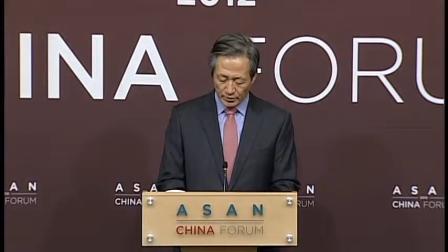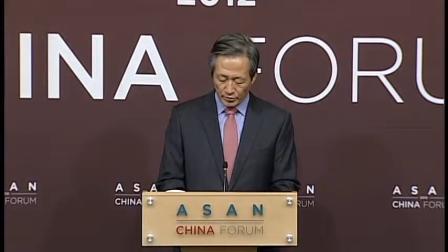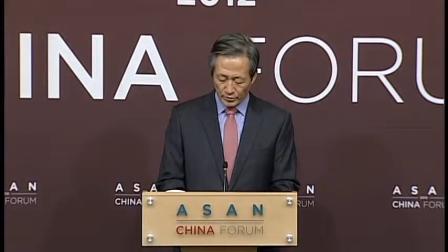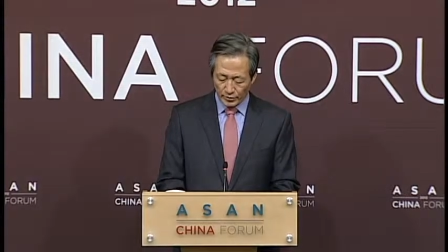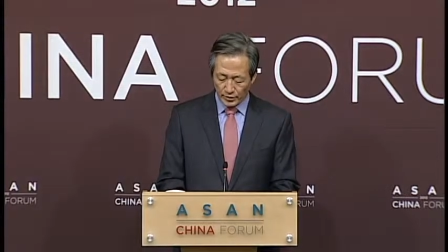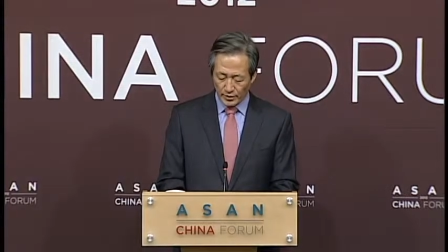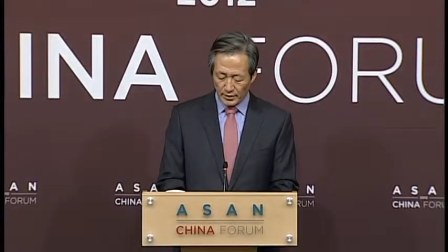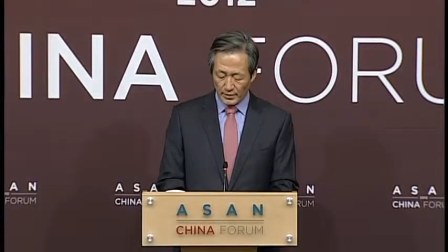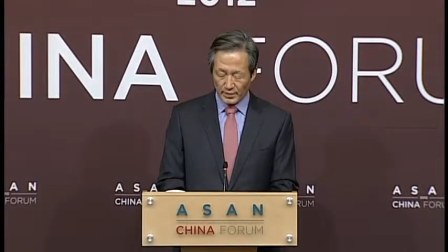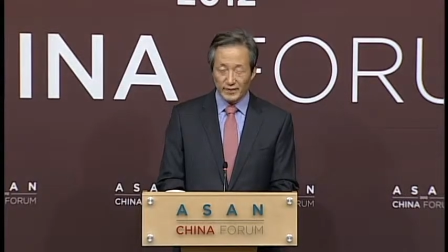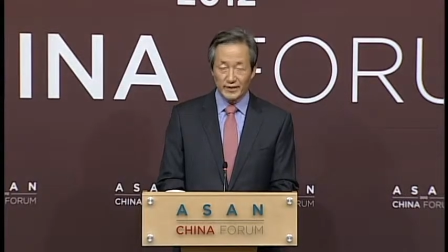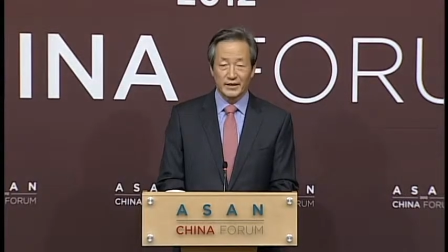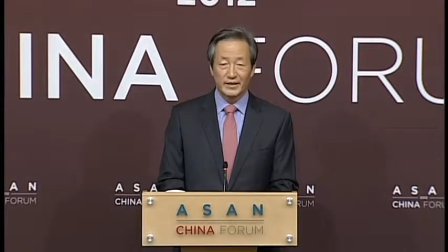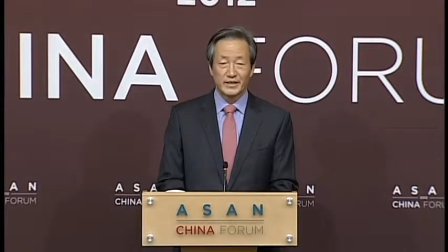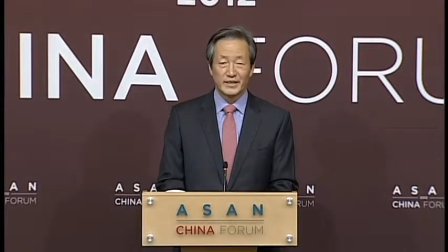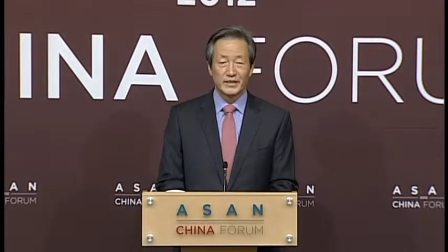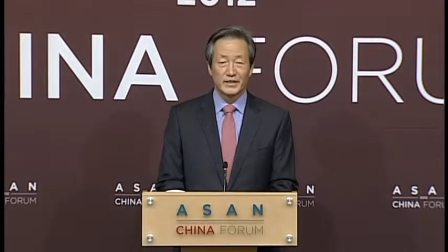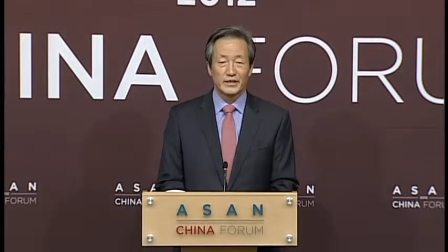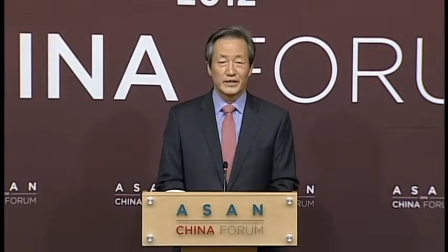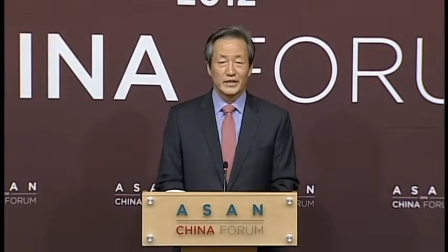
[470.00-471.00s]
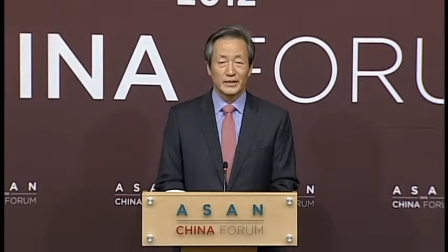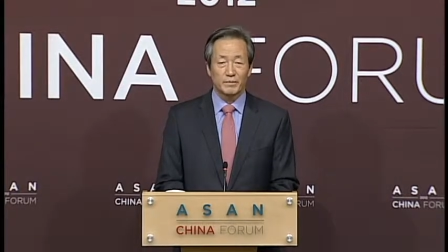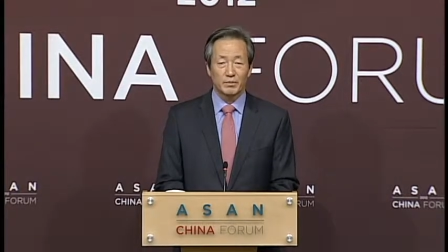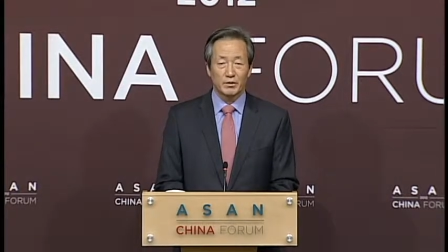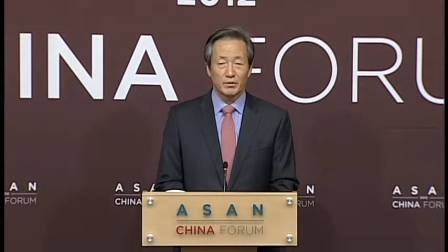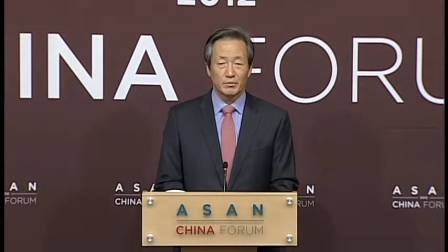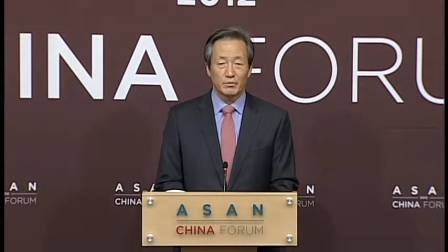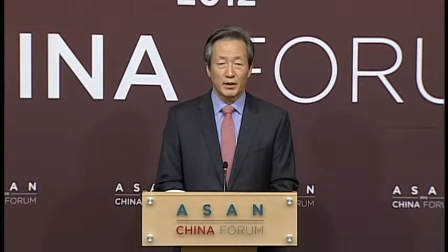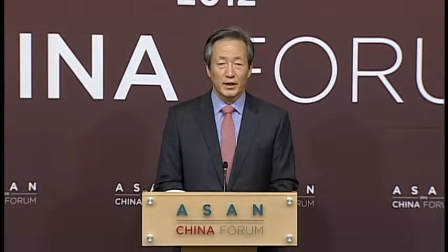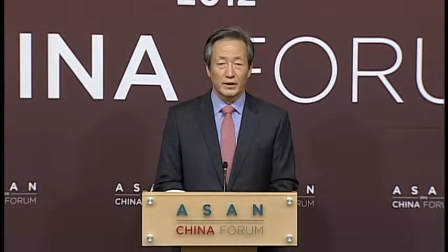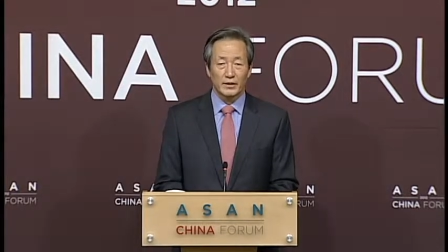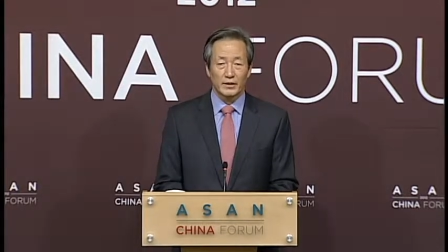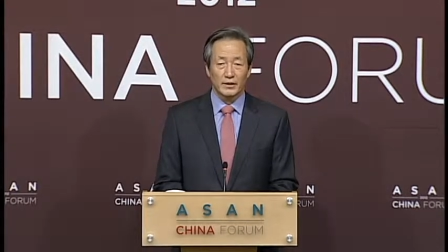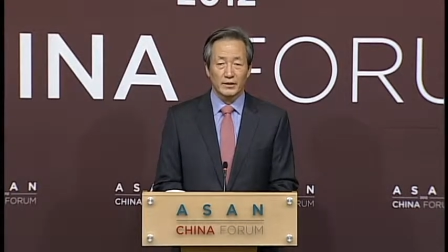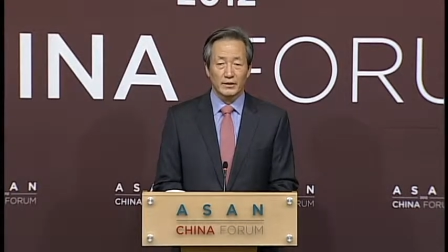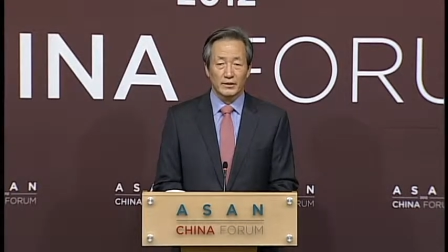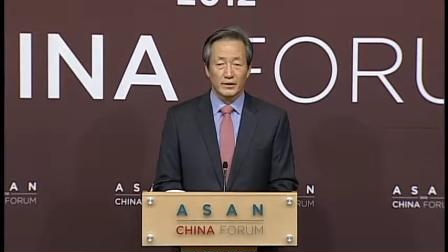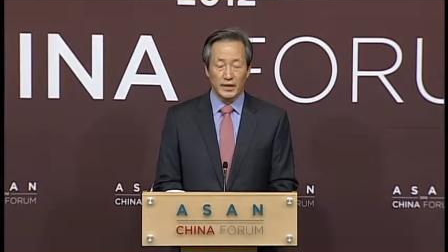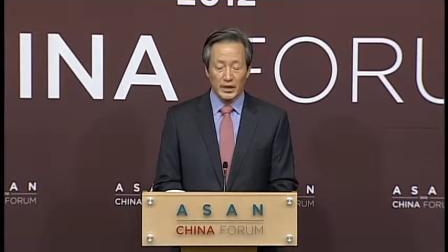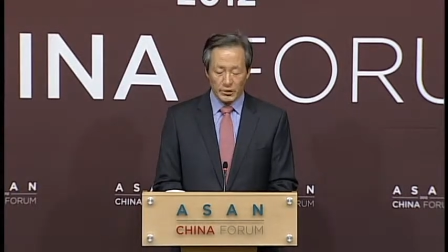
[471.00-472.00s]
only
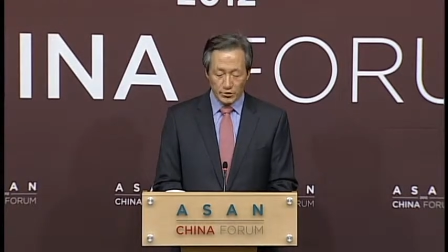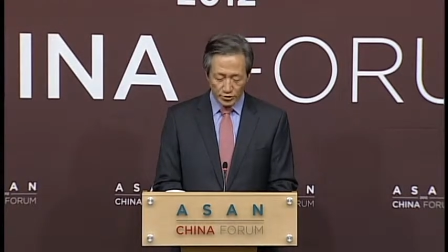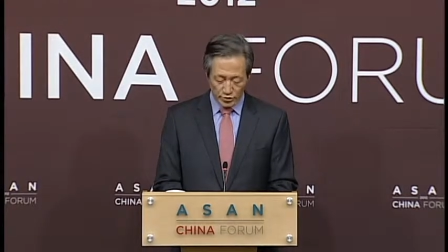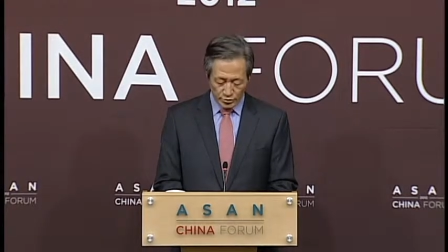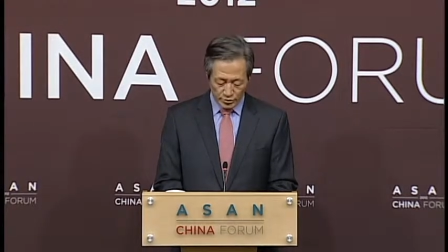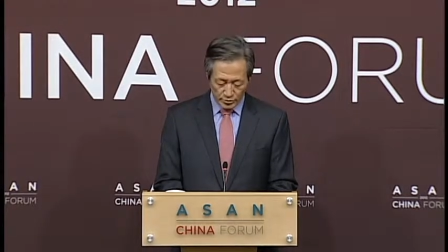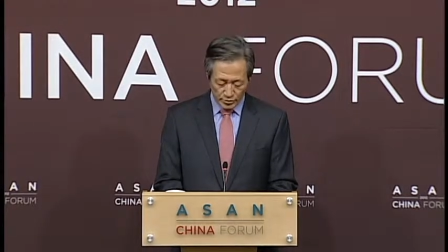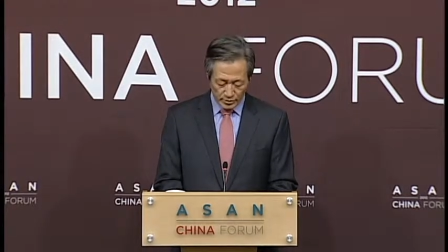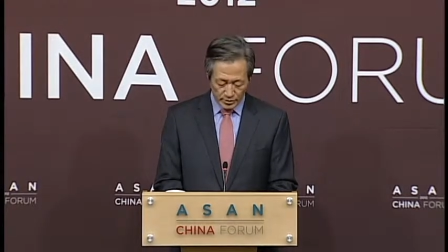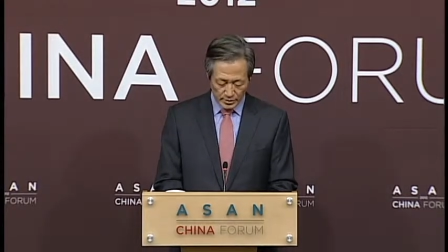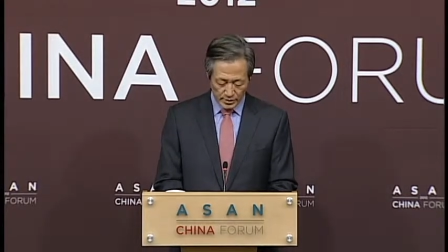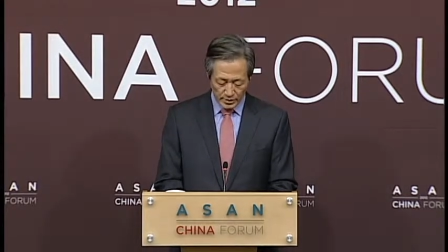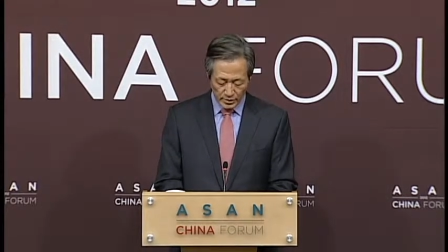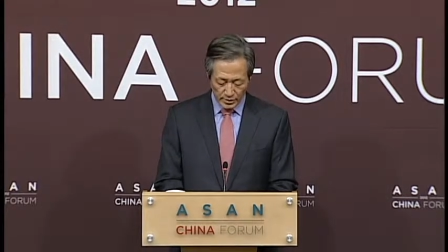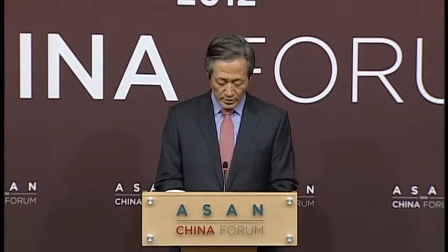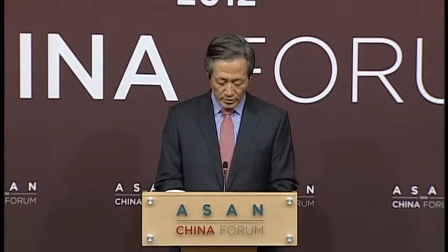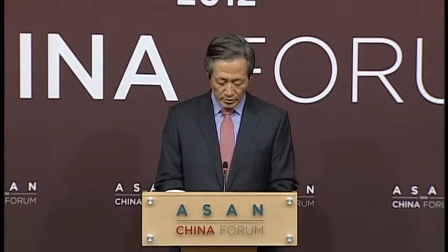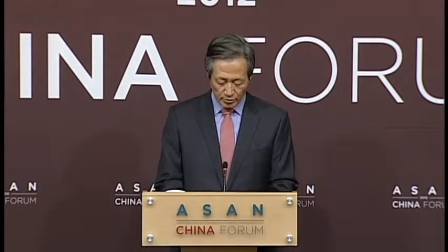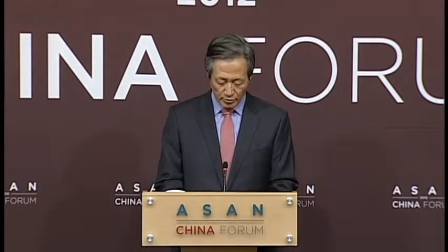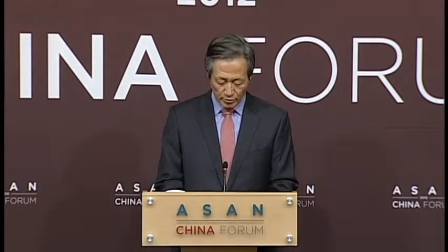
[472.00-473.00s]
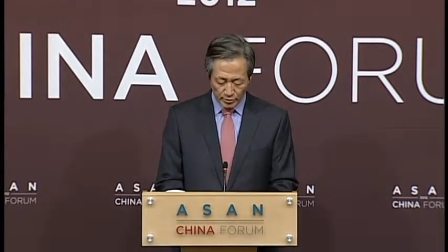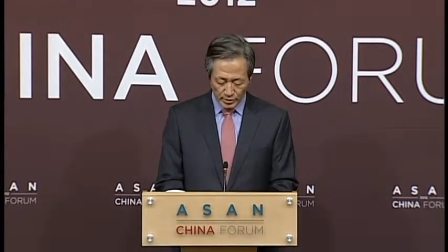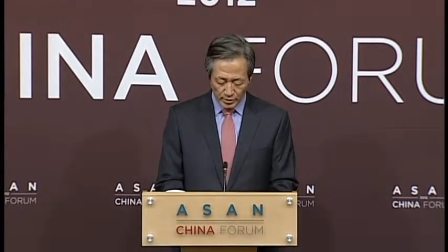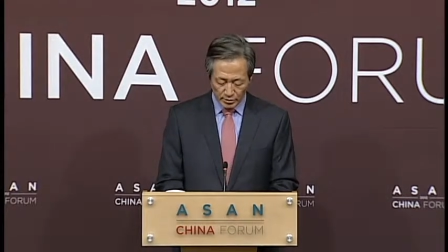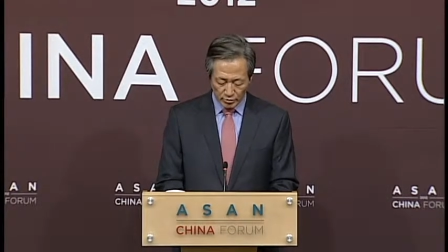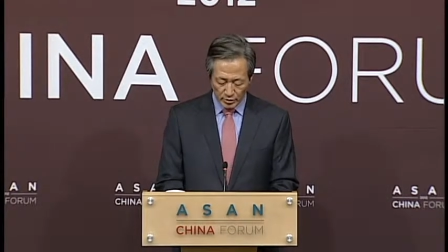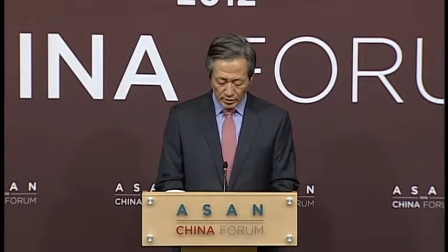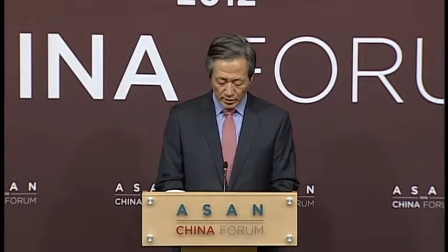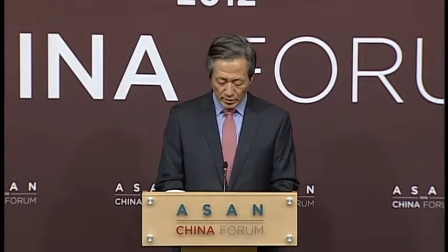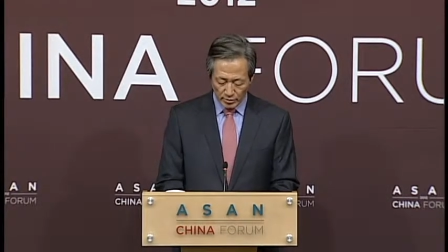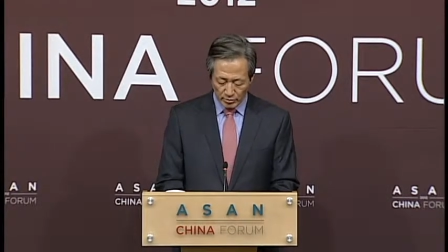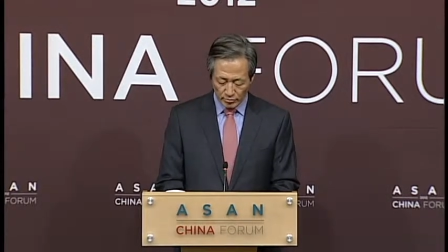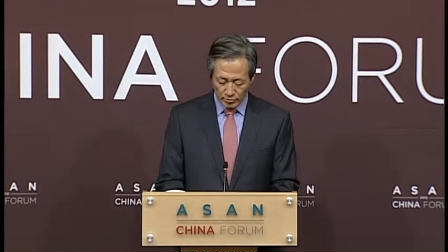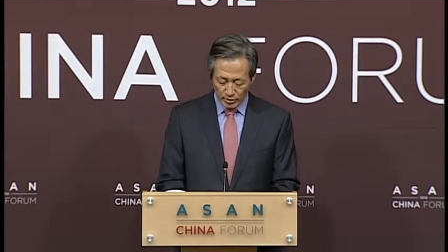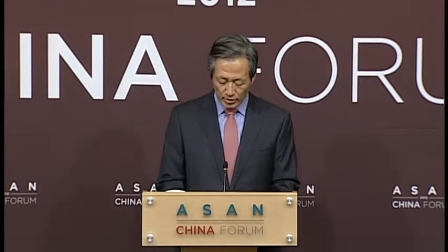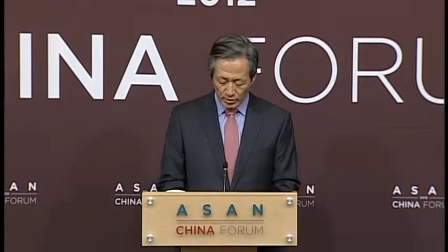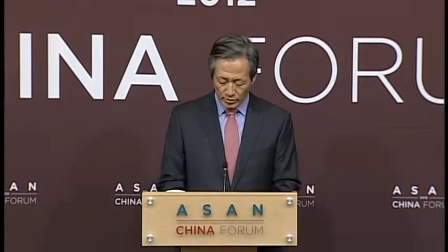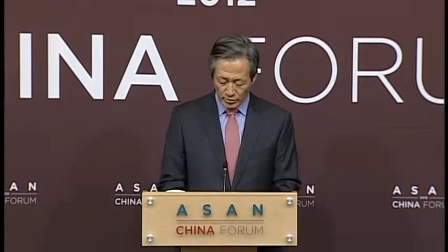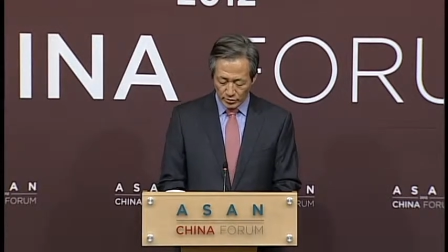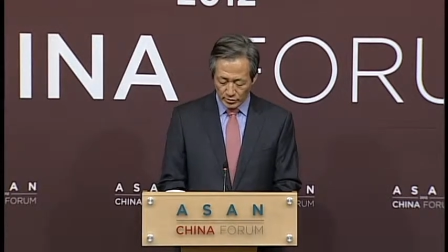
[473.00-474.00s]
diplomatic tensions in Korea-China
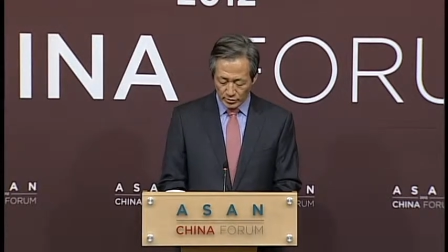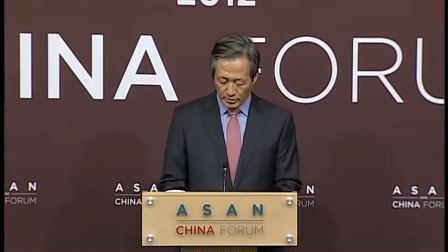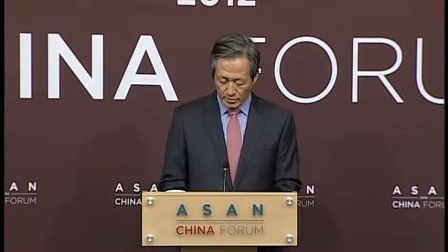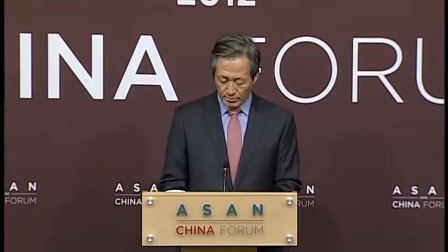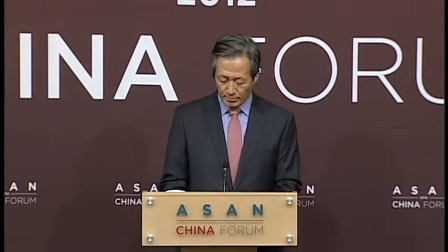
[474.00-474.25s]
relations,